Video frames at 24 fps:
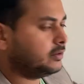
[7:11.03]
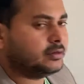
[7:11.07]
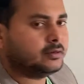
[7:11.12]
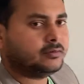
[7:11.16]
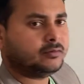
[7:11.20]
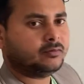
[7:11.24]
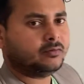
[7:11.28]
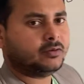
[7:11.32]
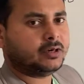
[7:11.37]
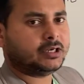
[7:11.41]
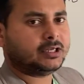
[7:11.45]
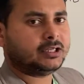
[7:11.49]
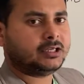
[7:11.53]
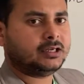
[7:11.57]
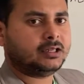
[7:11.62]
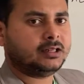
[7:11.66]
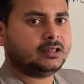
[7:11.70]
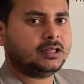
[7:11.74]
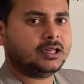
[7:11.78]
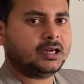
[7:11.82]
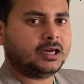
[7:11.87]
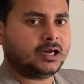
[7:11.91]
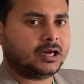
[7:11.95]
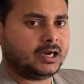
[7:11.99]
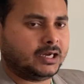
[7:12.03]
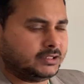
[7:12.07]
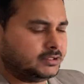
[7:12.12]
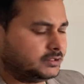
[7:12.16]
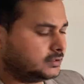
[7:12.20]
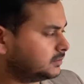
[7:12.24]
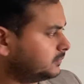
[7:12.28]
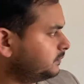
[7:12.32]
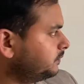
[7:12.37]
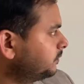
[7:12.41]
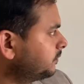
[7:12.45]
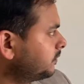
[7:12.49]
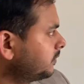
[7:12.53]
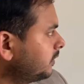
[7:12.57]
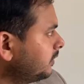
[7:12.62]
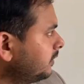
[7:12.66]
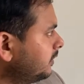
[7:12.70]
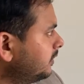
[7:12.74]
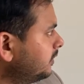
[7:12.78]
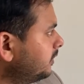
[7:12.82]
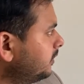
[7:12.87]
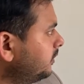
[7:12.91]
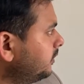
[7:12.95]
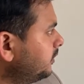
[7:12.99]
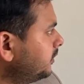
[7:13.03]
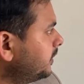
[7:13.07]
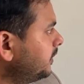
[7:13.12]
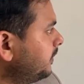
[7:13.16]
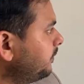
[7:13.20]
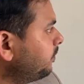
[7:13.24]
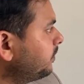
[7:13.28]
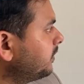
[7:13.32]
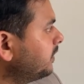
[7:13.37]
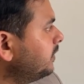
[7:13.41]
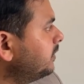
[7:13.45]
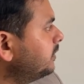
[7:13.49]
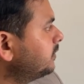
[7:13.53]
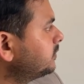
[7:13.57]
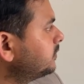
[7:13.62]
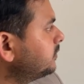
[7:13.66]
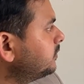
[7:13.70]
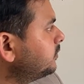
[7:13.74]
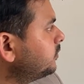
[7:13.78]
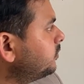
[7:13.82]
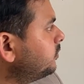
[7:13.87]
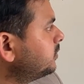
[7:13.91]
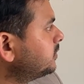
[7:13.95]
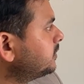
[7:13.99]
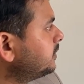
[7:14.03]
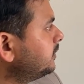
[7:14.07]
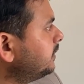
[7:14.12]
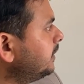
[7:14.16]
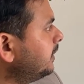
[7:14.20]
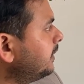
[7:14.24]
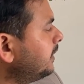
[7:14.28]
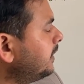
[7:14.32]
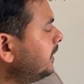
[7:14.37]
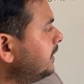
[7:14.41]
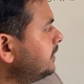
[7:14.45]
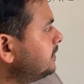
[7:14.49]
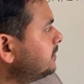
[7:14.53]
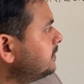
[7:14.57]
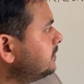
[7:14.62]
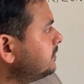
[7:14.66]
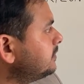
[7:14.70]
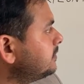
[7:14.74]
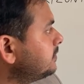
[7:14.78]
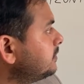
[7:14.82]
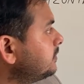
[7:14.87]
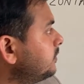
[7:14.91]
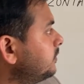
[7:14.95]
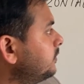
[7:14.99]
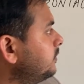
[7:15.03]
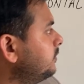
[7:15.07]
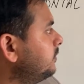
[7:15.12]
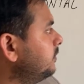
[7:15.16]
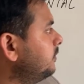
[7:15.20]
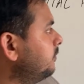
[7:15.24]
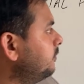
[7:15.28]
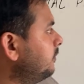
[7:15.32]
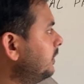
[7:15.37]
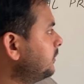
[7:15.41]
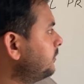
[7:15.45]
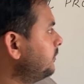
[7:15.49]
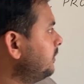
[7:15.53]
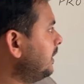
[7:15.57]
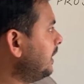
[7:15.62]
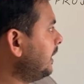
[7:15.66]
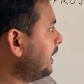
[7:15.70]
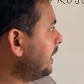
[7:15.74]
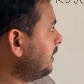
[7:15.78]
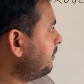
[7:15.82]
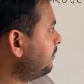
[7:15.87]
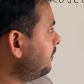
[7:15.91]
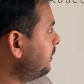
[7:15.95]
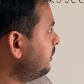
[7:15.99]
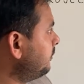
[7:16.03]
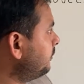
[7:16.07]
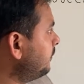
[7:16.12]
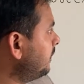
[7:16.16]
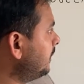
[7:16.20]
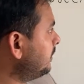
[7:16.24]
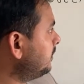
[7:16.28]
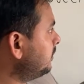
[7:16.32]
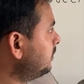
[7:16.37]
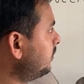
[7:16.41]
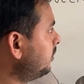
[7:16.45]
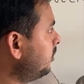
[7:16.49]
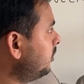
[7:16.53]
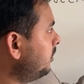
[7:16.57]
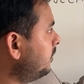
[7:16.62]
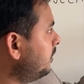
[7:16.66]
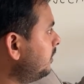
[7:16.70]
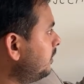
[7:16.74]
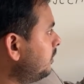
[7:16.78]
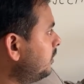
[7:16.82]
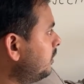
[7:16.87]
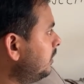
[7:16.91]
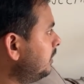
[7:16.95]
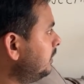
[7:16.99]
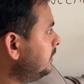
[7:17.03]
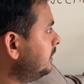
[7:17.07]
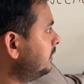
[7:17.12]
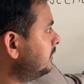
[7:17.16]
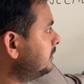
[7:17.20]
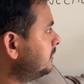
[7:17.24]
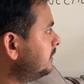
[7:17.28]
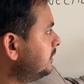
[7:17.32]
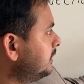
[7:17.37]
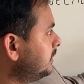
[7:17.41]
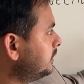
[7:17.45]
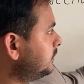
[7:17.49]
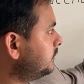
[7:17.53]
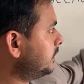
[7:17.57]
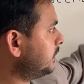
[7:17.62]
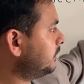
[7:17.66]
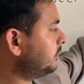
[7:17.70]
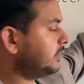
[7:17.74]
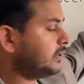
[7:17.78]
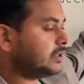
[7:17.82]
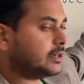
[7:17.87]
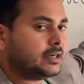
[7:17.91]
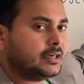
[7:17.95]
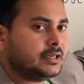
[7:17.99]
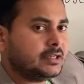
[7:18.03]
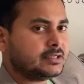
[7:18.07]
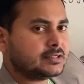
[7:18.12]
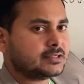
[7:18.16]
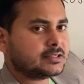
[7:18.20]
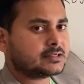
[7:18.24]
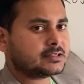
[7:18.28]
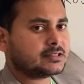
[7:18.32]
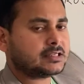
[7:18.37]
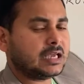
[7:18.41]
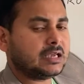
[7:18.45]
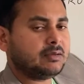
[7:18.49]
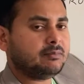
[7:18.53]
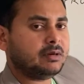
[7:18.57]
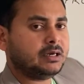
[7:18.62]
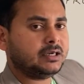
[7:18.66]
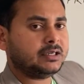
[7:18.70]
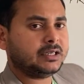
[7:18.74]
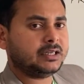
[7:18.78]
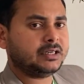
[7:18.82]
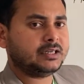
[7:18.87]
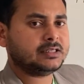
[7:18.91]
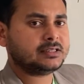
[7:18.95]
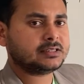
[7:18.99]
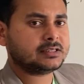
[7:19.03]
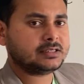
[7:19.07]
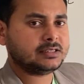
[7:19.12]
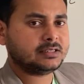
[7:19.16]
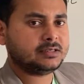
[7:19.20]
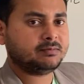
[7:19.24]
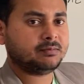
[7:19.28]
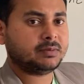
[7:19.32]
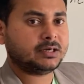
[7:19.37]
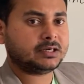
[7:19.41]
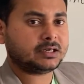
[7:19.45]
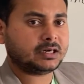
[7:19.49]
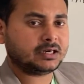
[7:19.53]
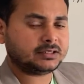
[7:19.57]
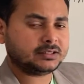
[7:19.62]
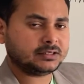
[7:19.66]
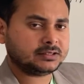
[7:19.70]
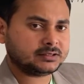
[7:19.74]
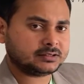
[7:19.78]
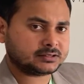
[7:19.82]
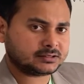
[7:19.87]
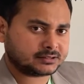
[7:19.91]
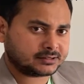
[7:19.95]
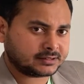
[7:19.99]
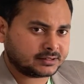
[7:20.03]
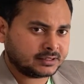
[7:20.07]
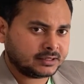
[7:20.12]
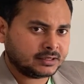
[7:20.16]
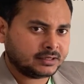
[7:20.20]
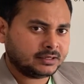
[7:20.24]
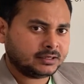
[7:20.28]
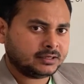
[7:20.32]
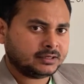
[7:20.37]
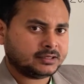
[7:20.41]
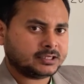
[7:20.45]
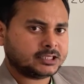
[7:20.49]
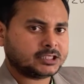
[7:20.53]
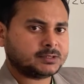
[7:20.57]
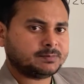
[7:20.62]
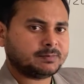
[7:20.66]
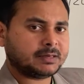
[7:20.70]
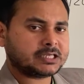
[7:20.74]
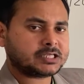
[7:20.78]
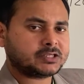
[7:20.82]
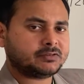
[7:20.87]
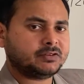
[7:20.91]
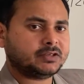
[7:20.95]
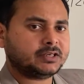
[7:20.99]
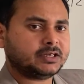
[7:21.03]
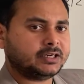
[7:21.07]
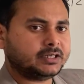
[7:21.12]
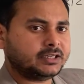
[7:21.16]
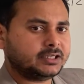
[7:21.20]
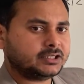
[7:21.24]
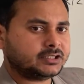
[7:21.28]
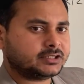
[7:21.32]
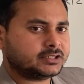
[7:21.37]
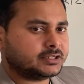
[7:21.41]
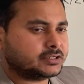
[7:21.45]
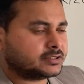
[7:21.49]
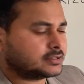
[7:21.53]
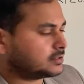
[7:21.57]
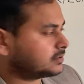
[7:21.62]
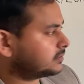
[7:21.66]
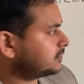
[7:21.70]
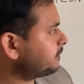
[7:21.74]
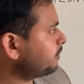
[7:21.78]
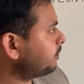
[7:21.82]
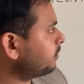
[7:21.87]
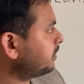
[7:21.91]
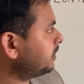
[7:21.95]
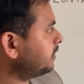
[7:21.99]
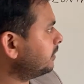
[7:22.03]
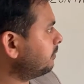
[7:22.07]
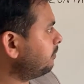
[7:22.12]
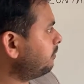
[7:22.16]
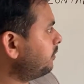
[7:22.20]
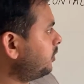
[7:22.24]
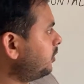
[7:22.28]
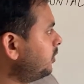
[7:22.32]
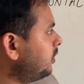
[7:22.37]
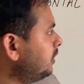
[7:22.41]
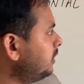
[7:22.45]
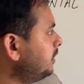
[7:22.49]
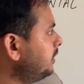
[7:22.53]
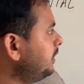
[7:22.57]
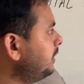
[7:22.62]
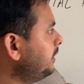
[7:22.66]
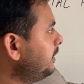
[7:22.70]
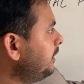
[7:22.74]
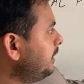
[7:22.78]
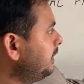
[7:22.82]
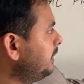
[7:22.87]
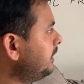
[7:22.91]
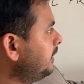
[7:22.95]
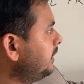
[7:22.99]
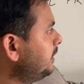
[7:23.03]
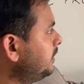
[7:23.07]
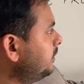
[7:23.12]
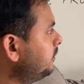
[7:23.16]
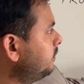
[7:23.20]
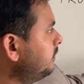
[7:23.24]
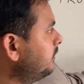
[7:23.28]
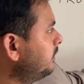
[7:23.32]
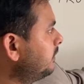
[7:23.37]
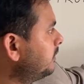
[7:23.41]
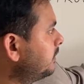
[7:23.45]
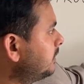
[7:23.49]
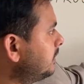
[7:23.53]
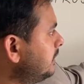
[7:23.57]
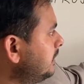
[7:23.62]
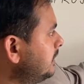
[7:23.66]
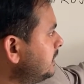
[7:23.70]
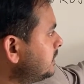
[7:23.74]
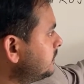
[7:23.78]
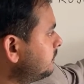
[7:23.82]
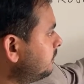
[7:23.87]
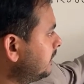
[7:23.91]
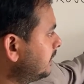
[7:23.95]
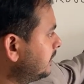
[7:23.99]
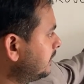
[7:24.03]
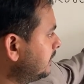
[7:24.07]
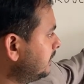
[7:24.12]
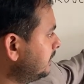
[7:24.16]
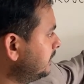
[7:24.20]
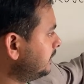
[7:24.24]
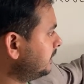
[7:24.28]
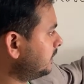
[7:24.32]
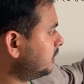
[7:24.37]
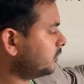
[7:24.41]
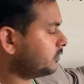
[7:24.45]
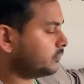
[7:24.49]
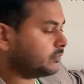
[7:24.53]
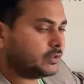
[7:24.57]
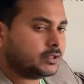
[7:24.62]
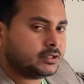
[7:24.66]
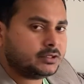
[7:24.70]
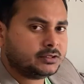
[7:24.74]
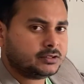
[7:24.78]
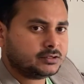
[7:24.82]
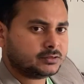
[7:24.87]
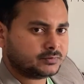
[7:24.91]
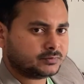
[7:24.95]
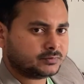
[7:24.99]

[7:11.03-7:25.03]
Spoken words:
vertical height. Okay, so the question arises, what will happen when all the threes will be released simultaneously but under specific conditions? The ball A will release vertically downward,